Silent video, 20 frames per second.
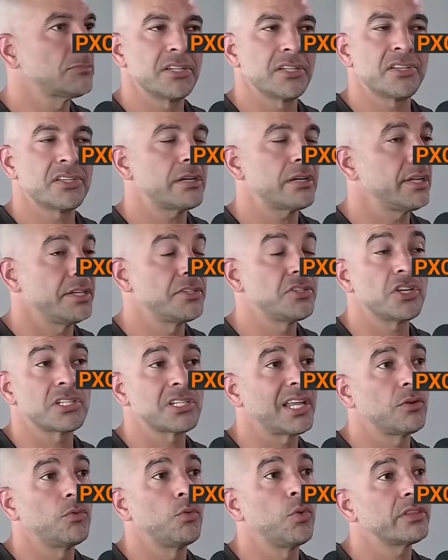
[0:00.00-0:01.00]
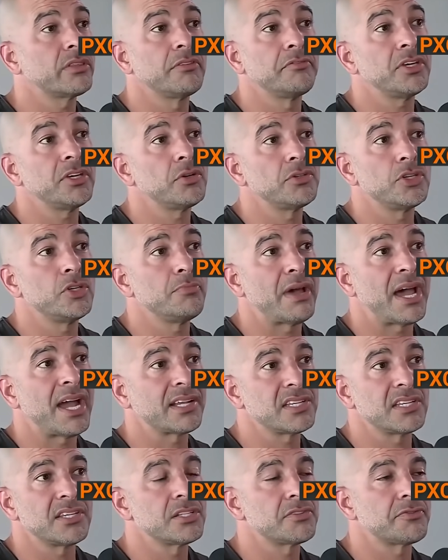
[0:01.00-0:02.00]
Not necessarily. It's just like what the VO2
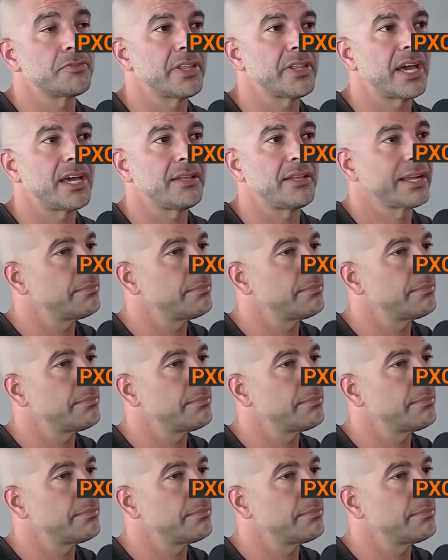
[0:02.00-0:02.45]
max is for that.